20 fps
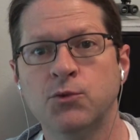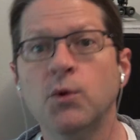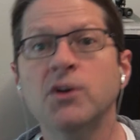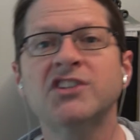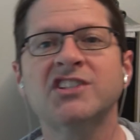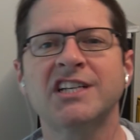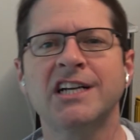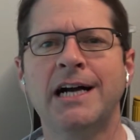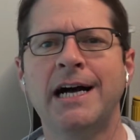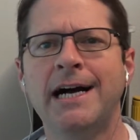
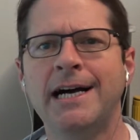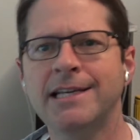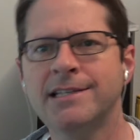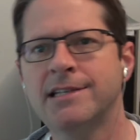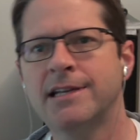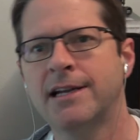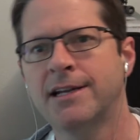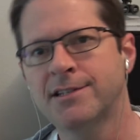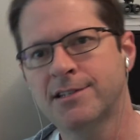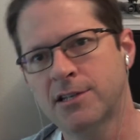What's
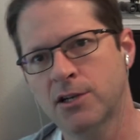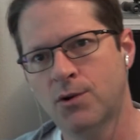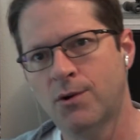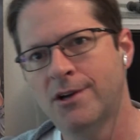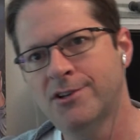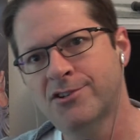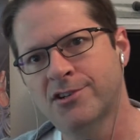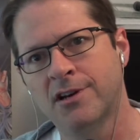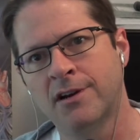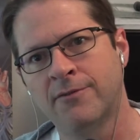causing us to
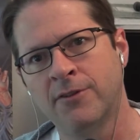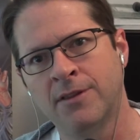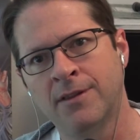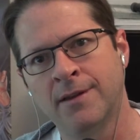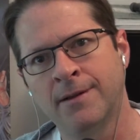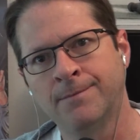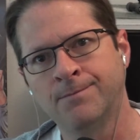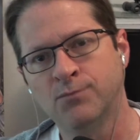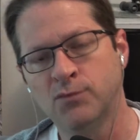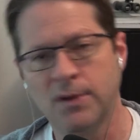question
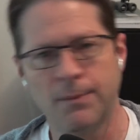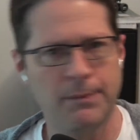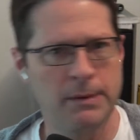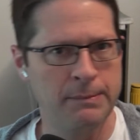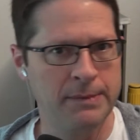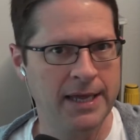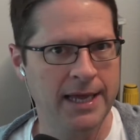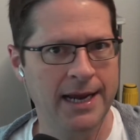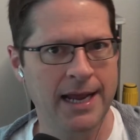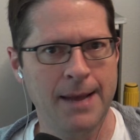everything? Something
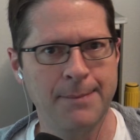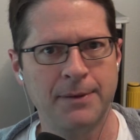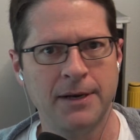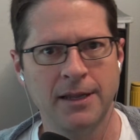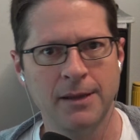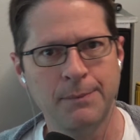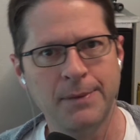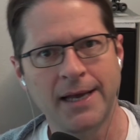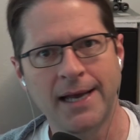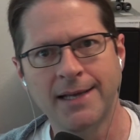bad happened
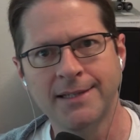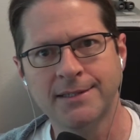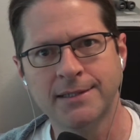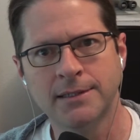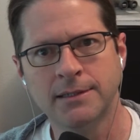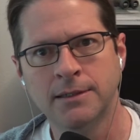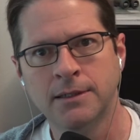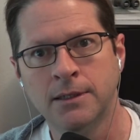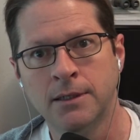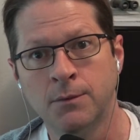in the past?
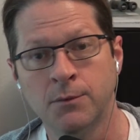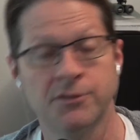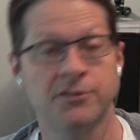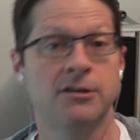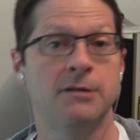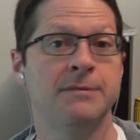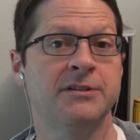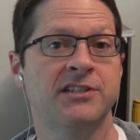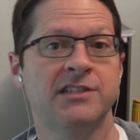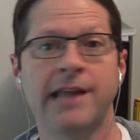Was
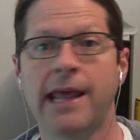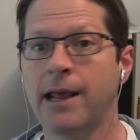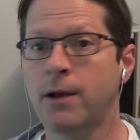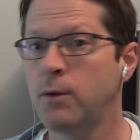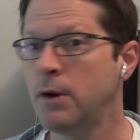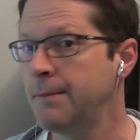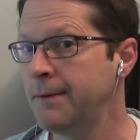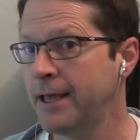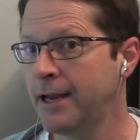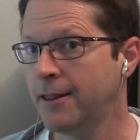there a mistake
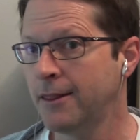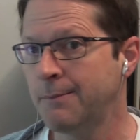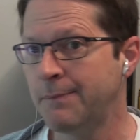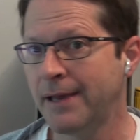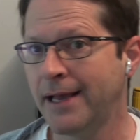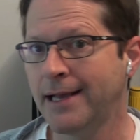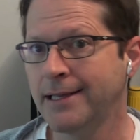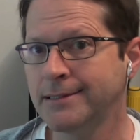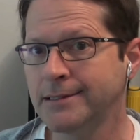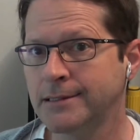we made in the
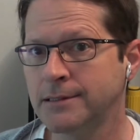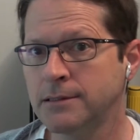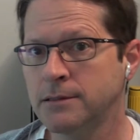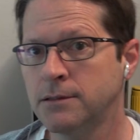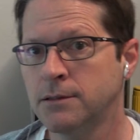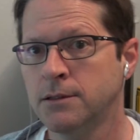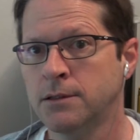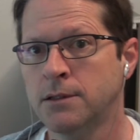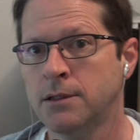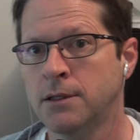past?
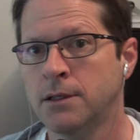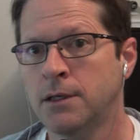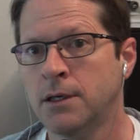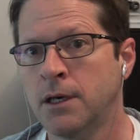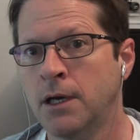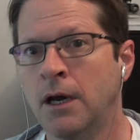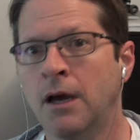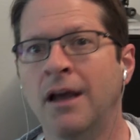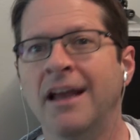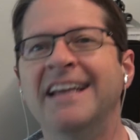
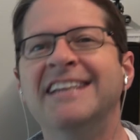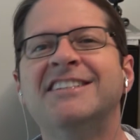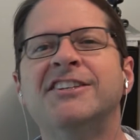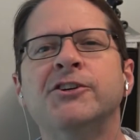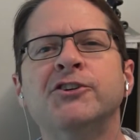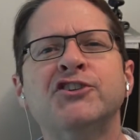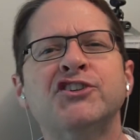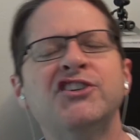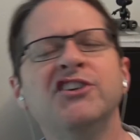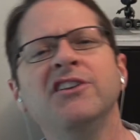Is
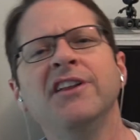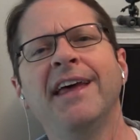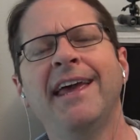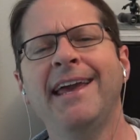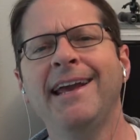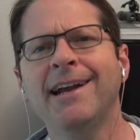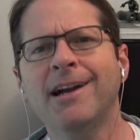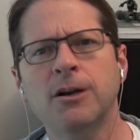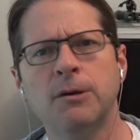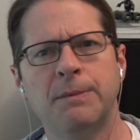there still
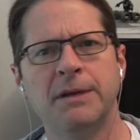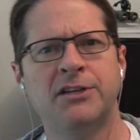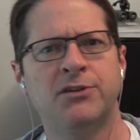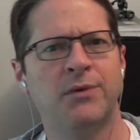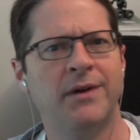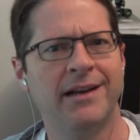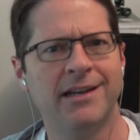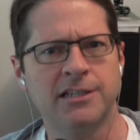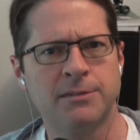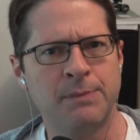anger
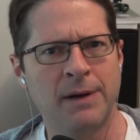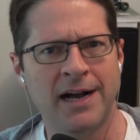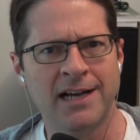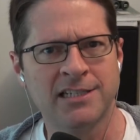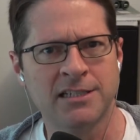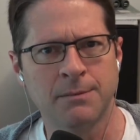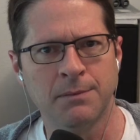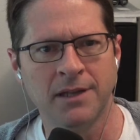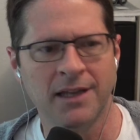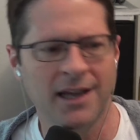between us,
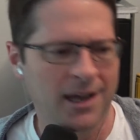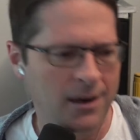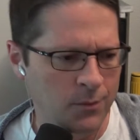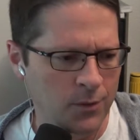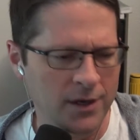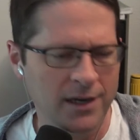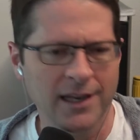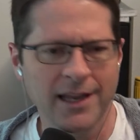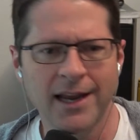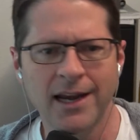possibly? I had
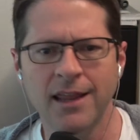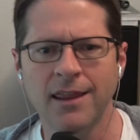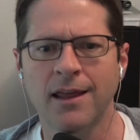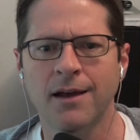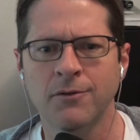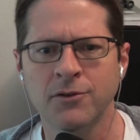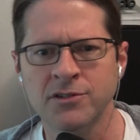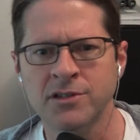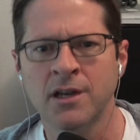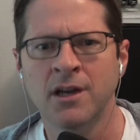one lady
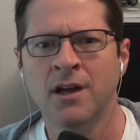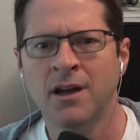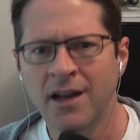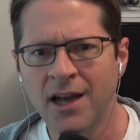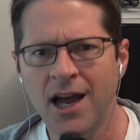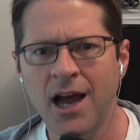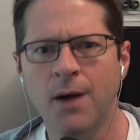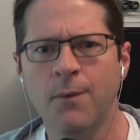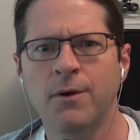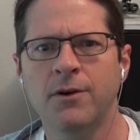that was,
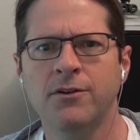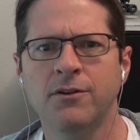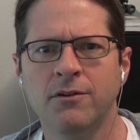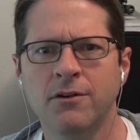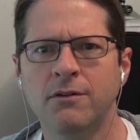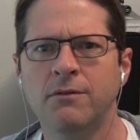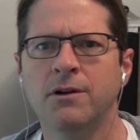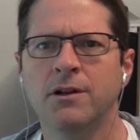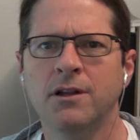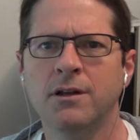we're
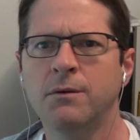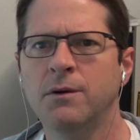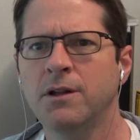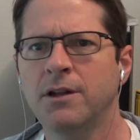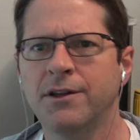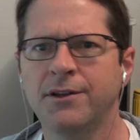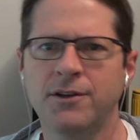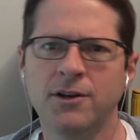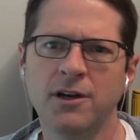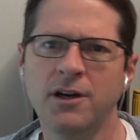doing really,
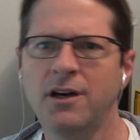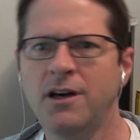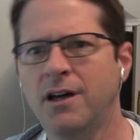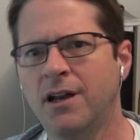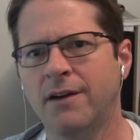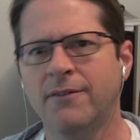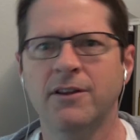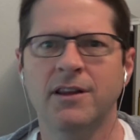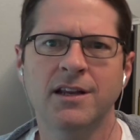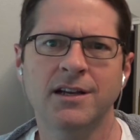really
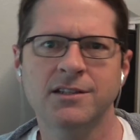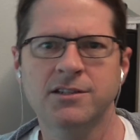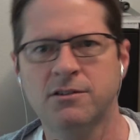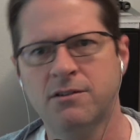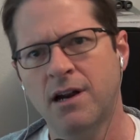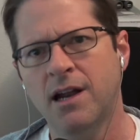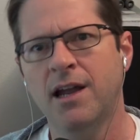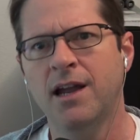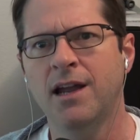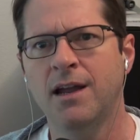good. Everything's
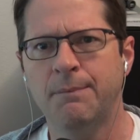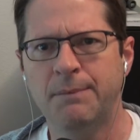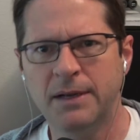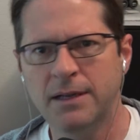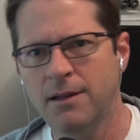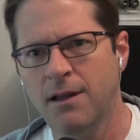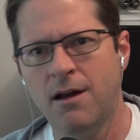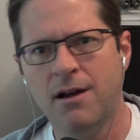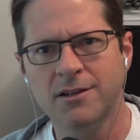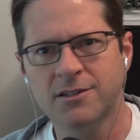great. Big,
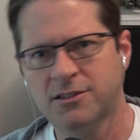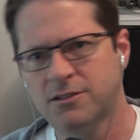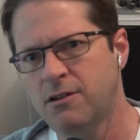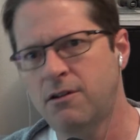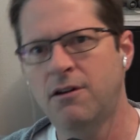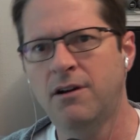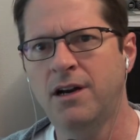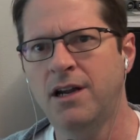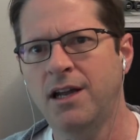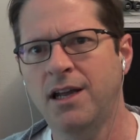long
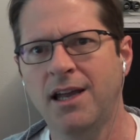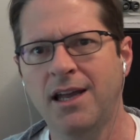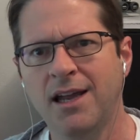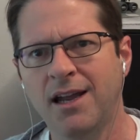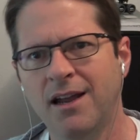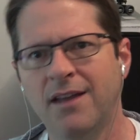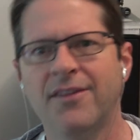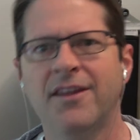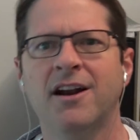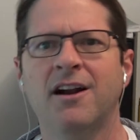
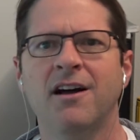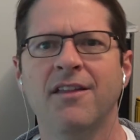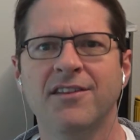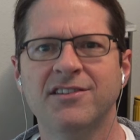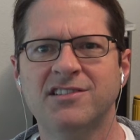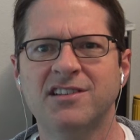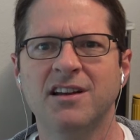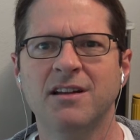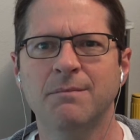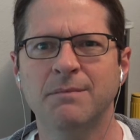story. And then all of a
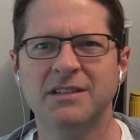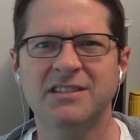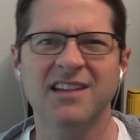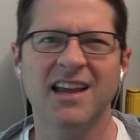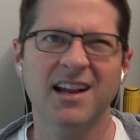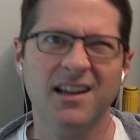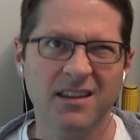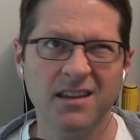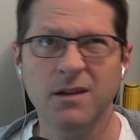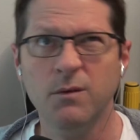sudden, it's
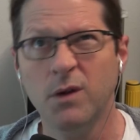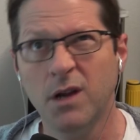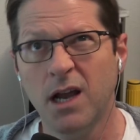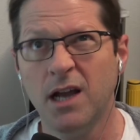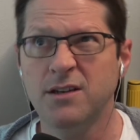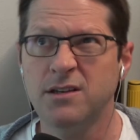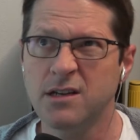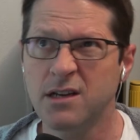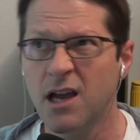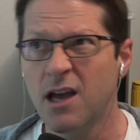like, and then we
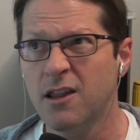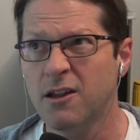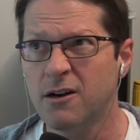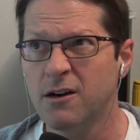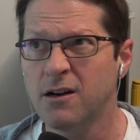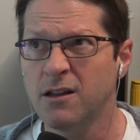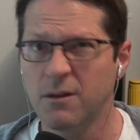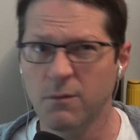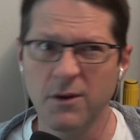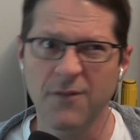got
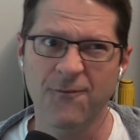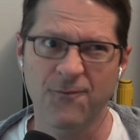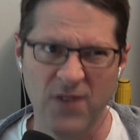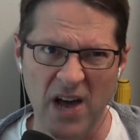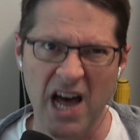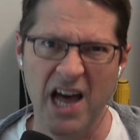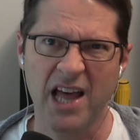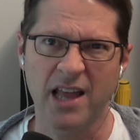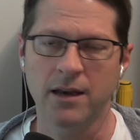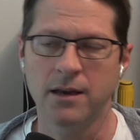together and then we
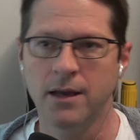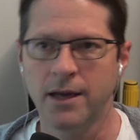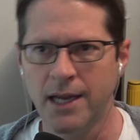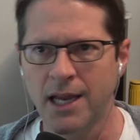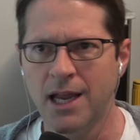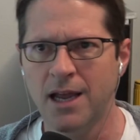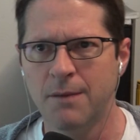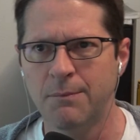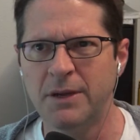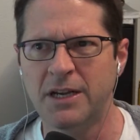fought
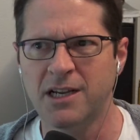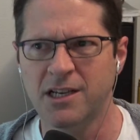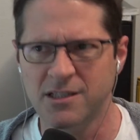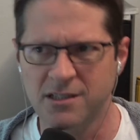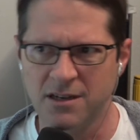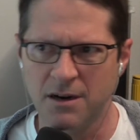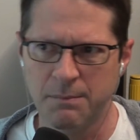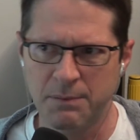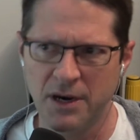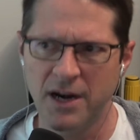again
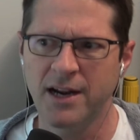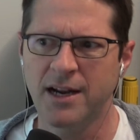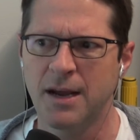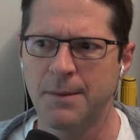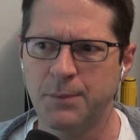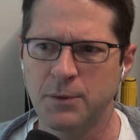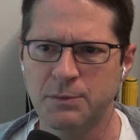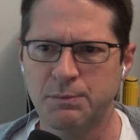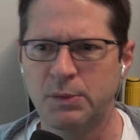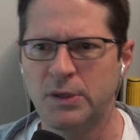because our
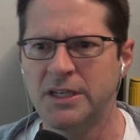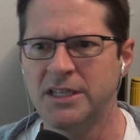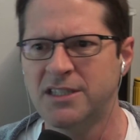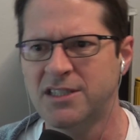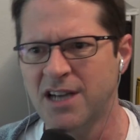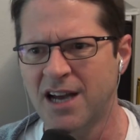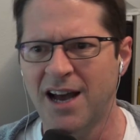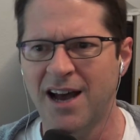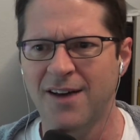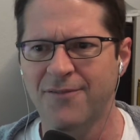breakup was pretty
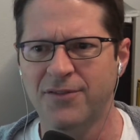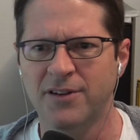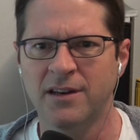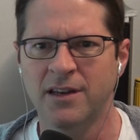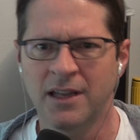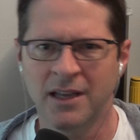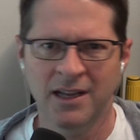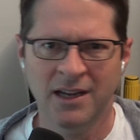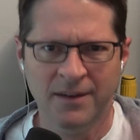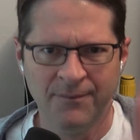tough. And
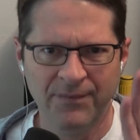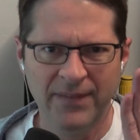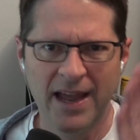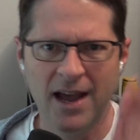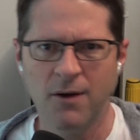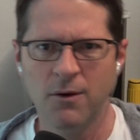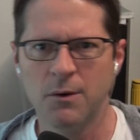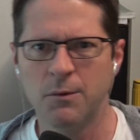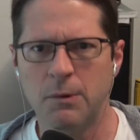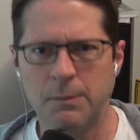
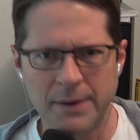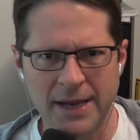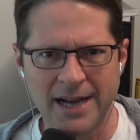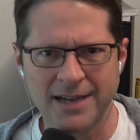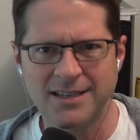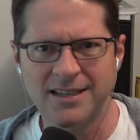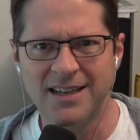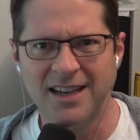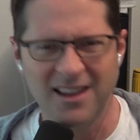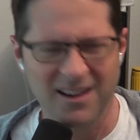now when we're
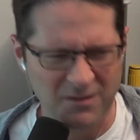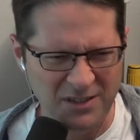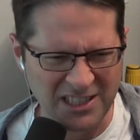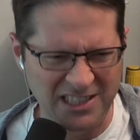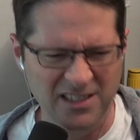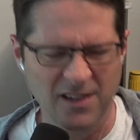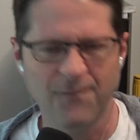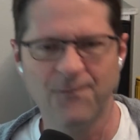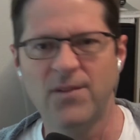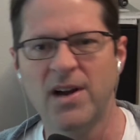back together, we
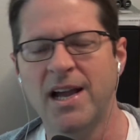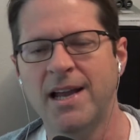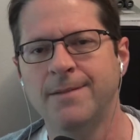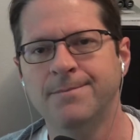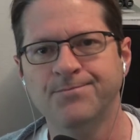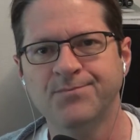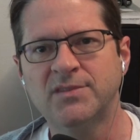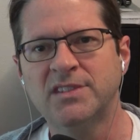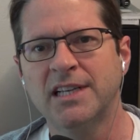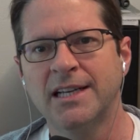still fight.
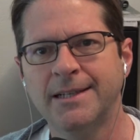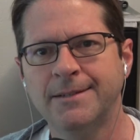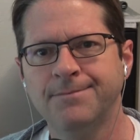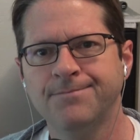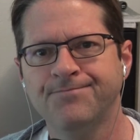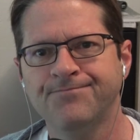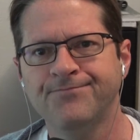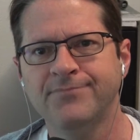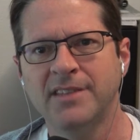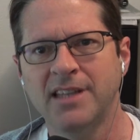It's like,
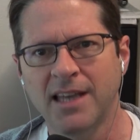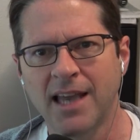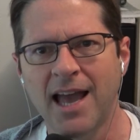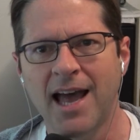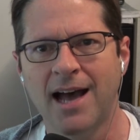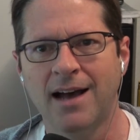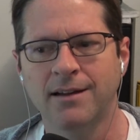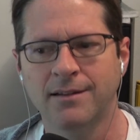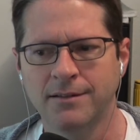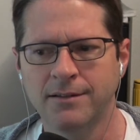
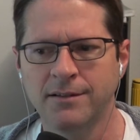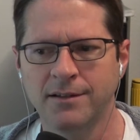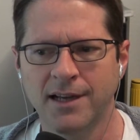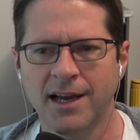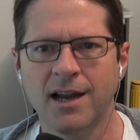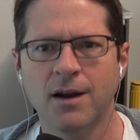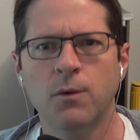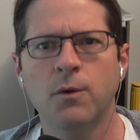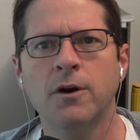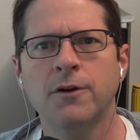yeah, you
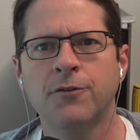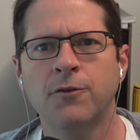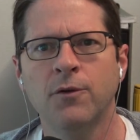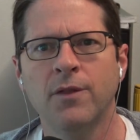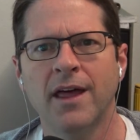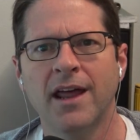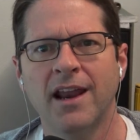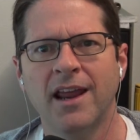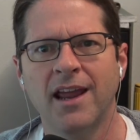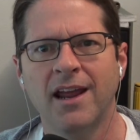got to work through
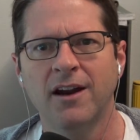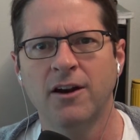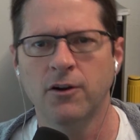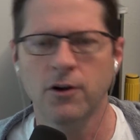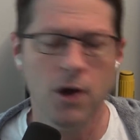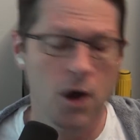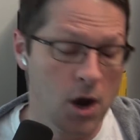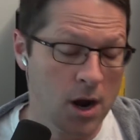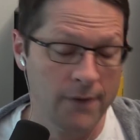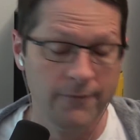that anger.
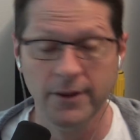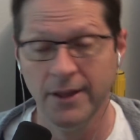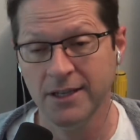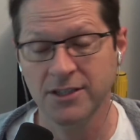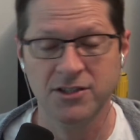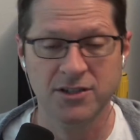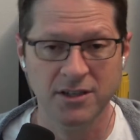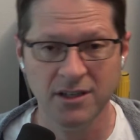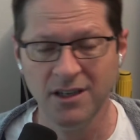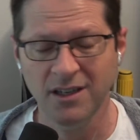No,
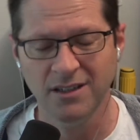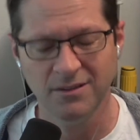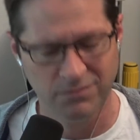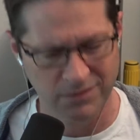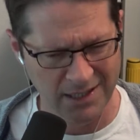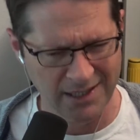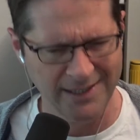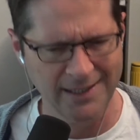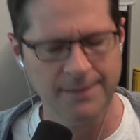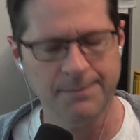everything's good.
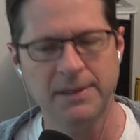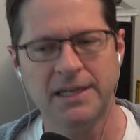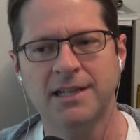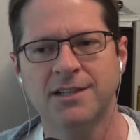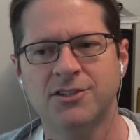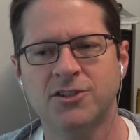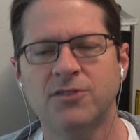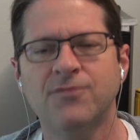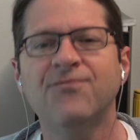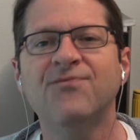Really?
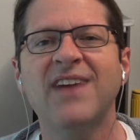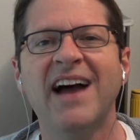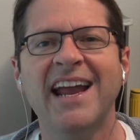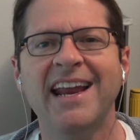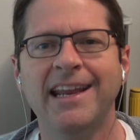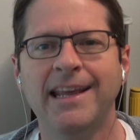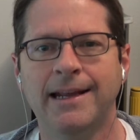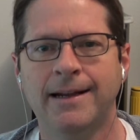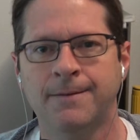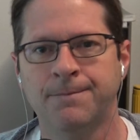Because you're
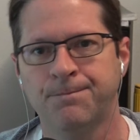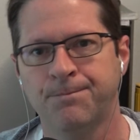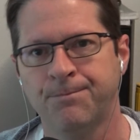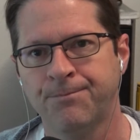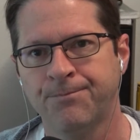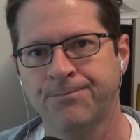fighting.